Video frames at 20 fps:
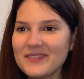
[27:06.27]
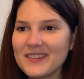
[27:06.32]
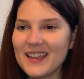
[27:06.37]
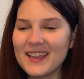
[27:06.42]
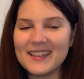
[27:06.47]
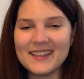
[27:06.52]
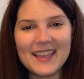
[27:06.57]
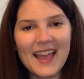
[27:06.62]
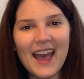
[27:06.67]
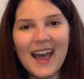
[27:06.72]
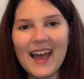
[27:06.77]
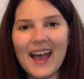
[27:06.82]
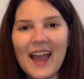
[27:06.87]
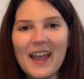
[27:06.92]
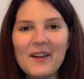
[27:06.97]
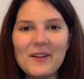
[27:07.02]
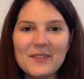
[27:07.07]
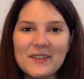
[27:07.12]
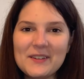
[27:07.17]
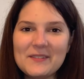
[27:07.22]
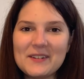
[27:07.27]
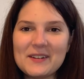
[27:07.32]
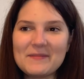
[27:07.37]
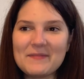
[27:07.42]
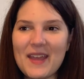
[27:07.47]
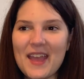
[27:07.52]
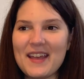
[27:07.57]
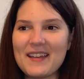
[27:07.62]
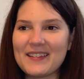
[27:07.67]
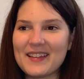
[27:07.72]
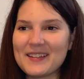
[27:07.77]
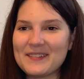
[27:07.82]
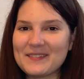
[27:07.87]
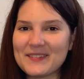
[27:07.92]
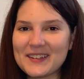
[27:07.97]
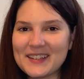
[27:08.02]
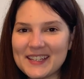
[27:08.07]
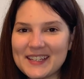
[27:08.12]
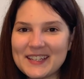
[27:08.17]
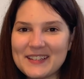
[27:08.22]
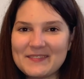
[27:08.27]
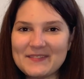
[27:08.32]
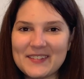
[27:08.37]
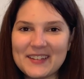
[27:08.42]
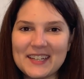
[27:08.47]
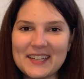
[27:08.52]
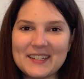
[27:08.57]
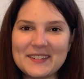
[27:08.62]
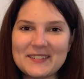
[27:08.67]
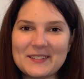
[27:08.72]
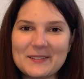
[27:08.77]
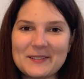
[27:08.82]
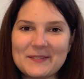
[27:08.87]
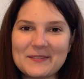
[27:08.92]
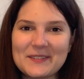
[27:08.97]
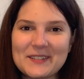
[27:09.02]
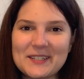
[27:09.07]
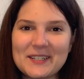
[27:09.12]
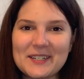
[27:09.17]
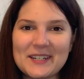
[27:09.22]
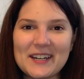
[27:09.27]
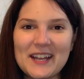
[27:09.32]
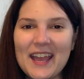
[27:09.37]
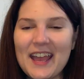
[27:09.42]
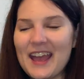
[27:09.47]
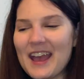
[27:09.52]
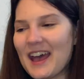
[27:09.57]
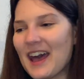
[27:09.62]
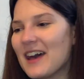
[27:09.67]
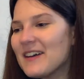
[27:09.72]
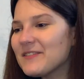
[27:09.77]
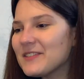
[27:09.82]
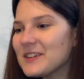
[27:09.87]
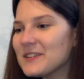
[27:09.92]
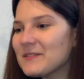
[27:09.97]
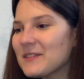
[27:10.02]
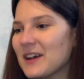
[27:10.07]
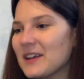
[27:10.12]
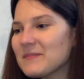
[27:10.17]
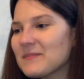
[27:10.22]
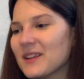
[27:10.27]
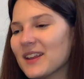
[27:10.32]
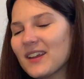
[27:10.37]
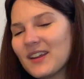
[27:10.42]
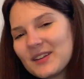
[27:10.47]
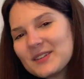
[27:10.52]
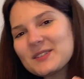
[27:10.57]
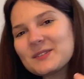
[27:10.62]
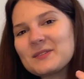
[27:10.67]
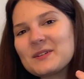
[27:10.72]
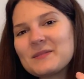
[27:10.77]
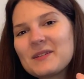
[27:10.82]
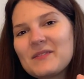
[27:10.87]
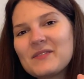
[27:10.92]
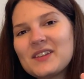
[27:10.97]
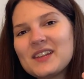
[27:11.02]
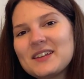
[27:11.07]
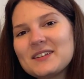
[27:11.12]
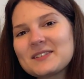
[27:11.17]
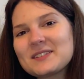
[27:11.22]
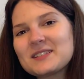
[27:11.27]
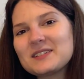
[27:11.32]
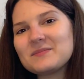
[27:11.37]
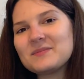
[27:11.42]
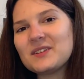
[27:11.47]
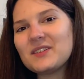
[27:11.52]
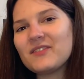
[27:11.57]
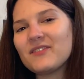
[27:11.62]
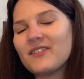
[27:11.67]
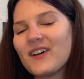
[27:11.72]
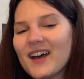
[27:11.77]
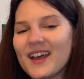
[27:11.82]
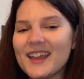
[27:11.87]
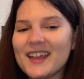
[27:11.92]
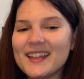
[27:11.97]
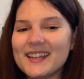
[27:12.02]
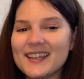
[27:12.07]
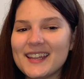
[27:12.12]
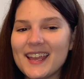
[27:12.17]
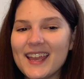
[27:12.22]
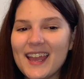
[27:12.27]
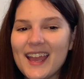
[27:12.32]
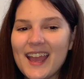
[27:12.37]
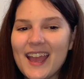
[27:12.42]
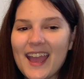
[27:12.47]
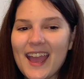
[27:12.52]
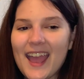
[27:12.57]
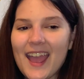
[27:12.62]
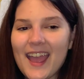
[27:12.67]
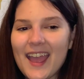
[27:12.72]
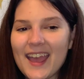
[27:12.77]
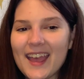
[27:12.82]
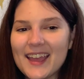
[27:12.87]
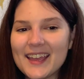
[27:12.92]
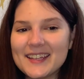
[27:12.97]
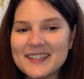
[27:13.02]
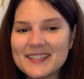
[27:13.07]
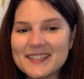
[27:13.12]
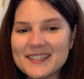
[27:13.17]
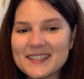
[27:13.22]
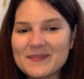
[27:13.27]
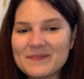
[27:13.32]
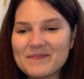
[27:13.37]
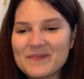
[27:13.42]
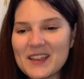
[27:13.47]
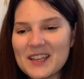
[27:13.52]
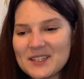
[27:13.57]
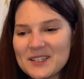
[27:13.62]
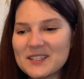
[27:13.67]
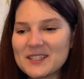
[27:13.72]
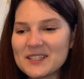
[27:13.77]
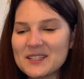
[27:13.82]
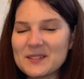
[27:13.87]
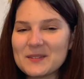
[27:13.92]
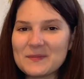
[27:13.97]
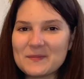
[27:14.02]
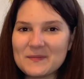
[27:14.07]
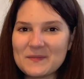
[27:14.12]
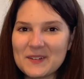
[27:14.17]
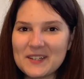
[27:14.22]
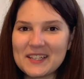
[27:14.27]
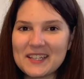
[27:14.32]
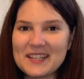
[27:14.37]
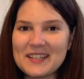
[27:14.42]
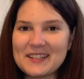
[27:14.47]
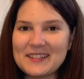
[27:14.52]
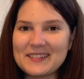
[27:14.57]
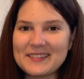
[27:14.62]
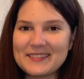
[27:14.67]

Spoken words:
yeah, I only want to make like really good videos for everyone. But I also want my videos to be fun. And it just is really,